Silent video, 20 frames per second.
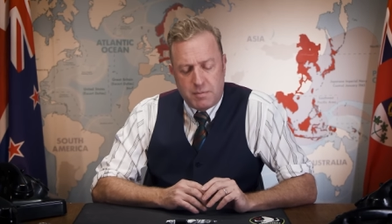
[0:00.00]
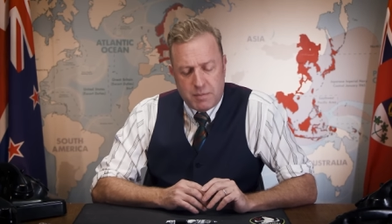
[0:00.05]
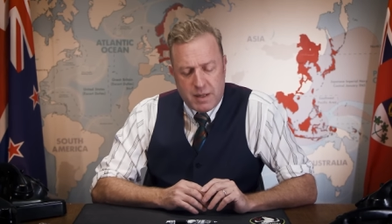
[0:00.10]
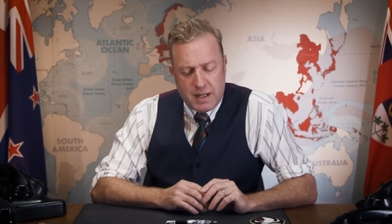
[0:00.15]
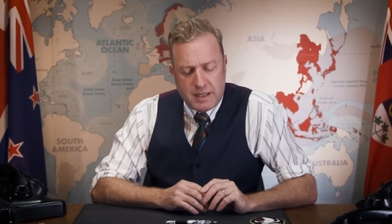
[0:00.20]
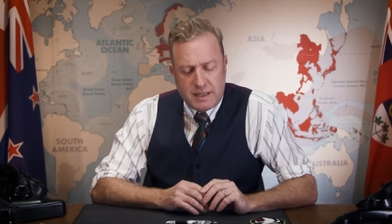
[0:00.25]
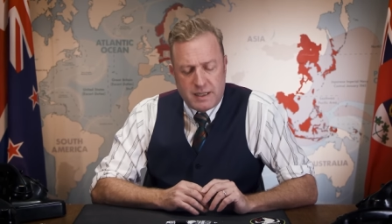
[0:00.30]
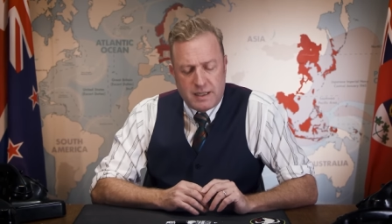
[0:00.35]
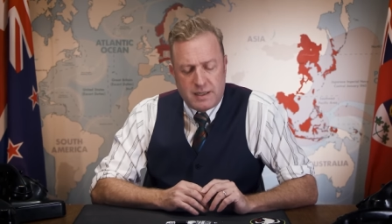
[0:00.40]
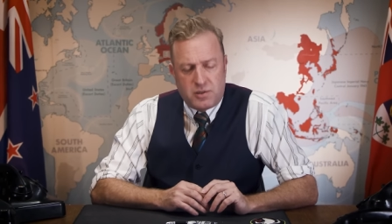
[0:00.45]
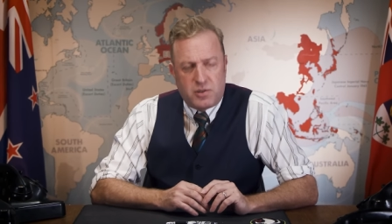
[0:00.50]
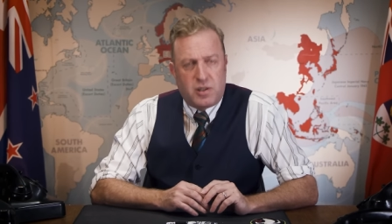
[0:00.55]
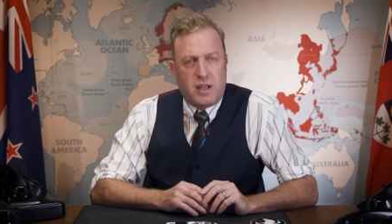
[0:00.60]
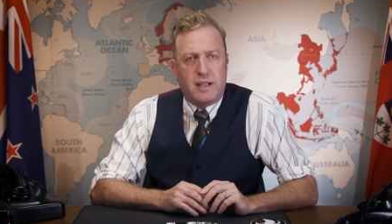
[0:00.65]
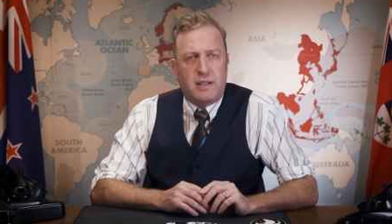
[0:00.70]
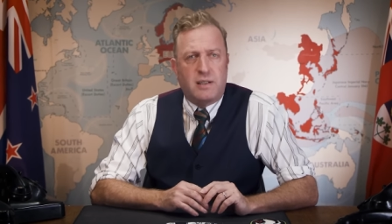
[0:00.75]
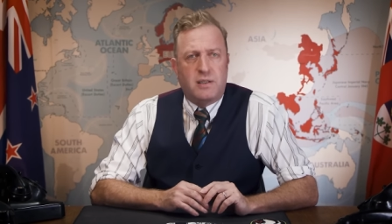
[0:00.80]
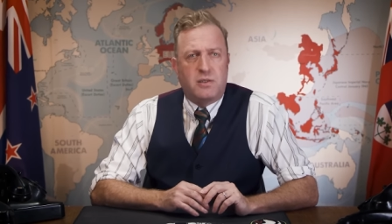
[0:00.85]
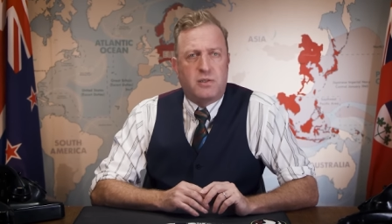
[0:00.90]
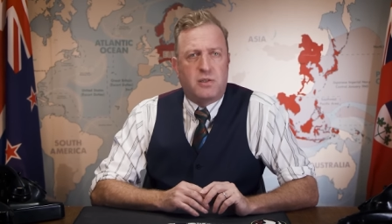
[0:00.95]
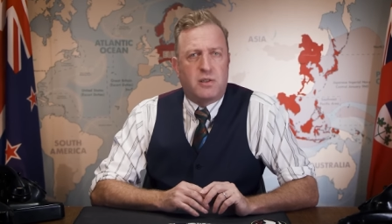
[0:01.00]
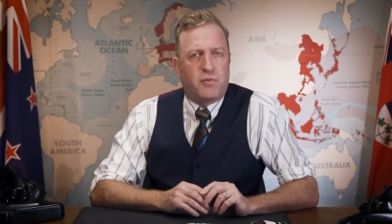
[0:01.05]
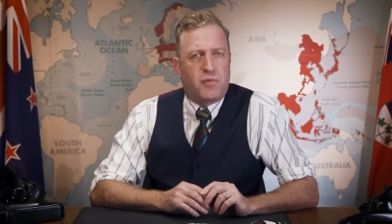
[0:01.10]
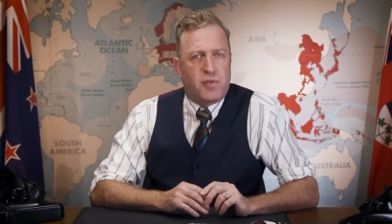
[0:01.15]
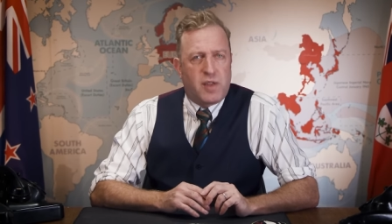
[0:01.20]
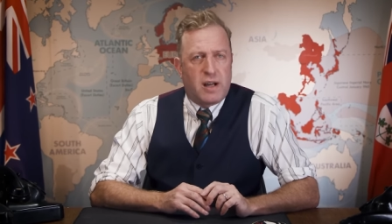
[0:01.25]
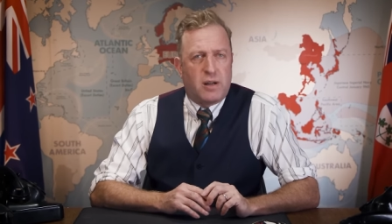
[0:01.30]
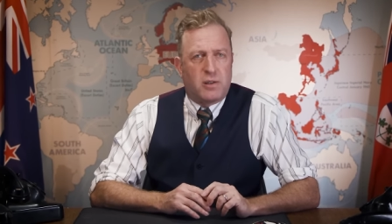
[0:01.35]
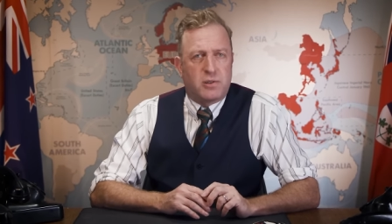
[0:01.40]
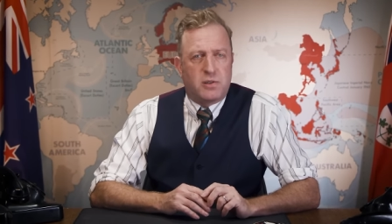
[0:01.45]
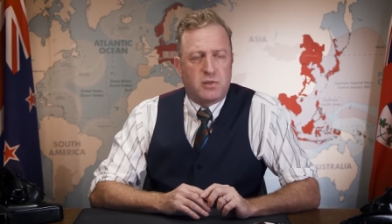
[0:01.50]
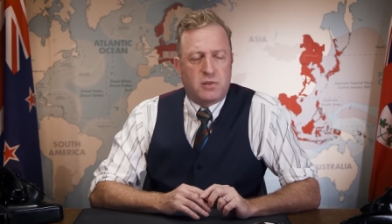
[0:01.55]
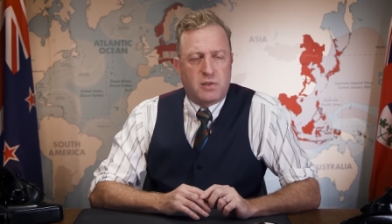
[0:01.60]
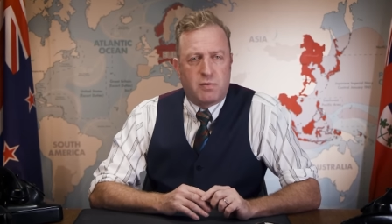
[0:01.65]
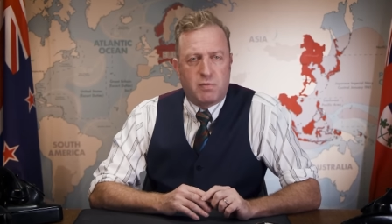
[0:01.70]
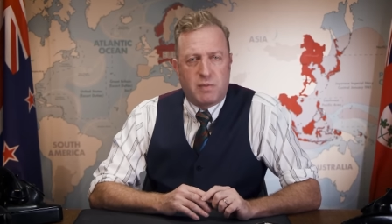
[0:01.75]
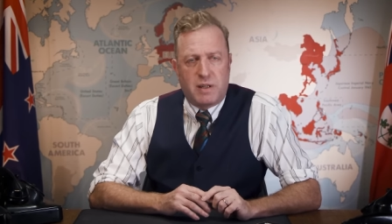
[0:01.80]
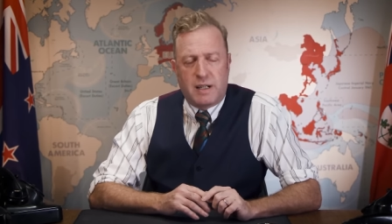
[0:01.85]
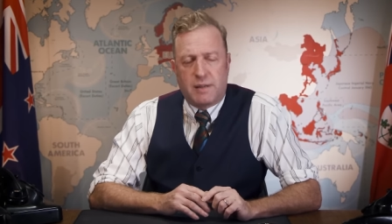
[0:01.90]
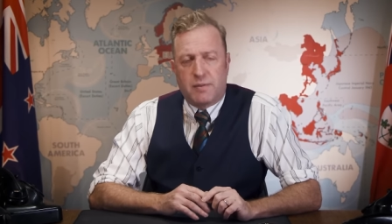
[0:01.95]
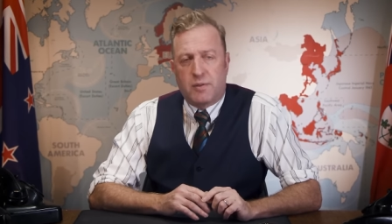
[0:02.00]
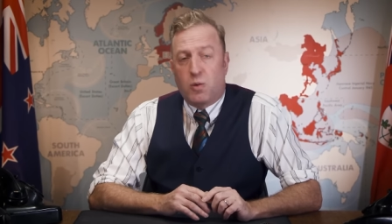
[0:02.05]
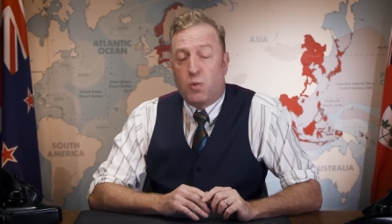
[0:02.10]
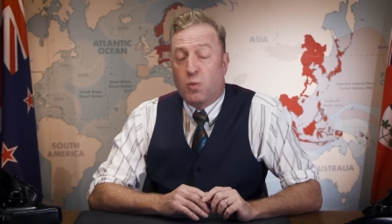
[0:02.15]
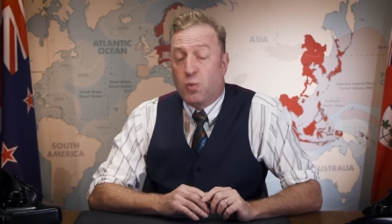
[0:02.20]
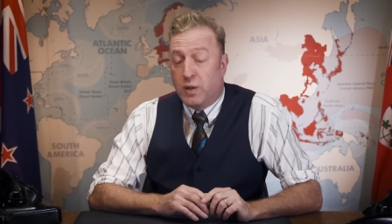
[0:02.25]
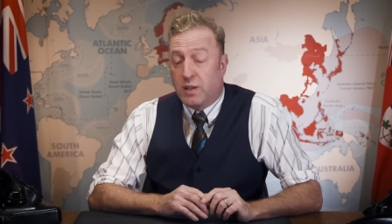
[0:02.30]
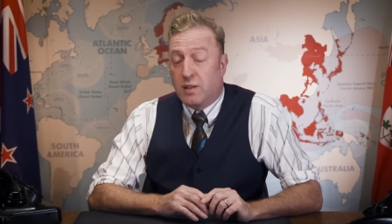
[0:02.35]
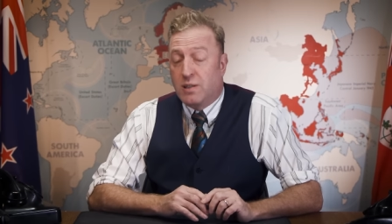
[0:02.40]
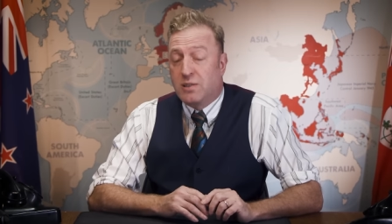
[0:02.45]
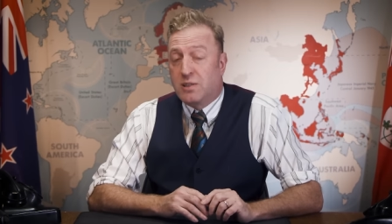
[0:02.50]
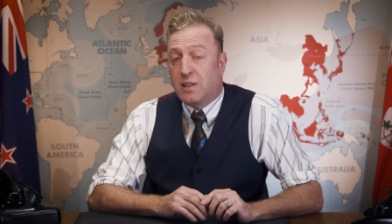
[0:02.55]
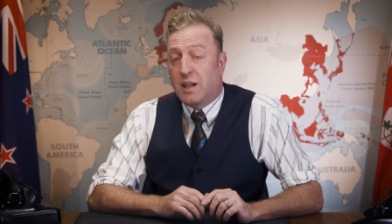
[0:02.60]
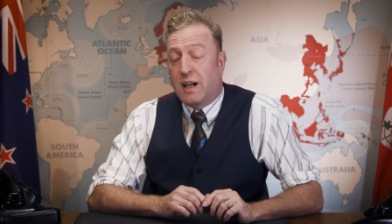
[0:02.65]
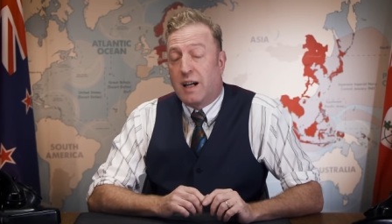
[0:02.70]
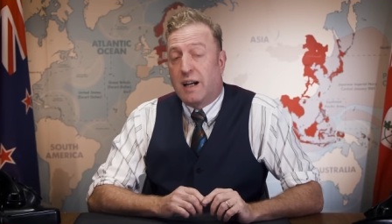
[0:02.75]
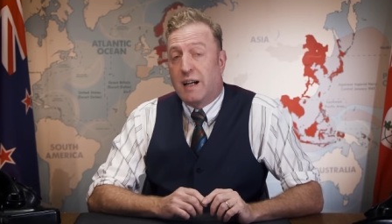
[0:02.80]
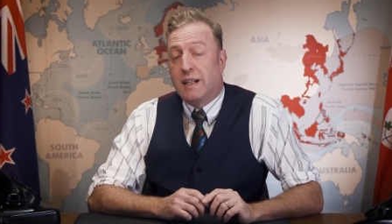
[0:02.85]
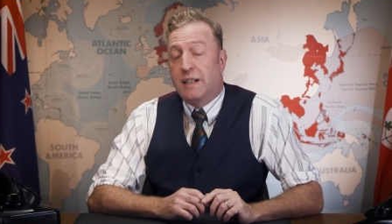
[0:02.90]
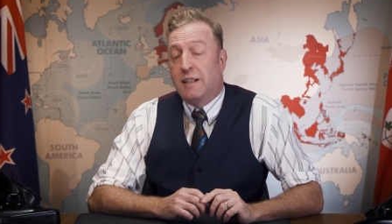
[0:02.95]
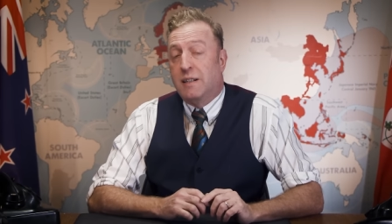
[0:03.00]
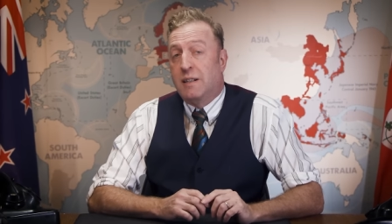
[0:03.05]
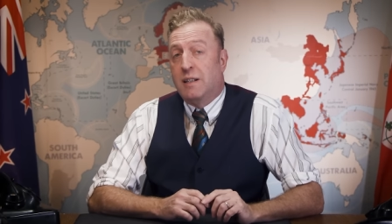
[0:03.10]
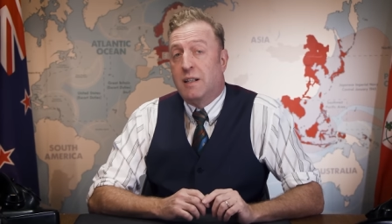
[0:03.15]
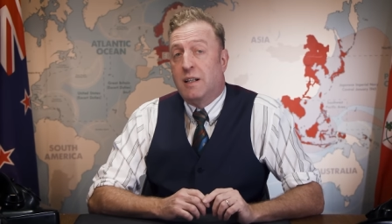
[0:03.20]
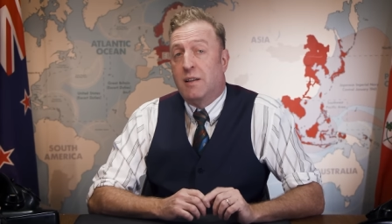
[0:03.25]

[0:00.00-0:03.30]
many tens of thousands of men will die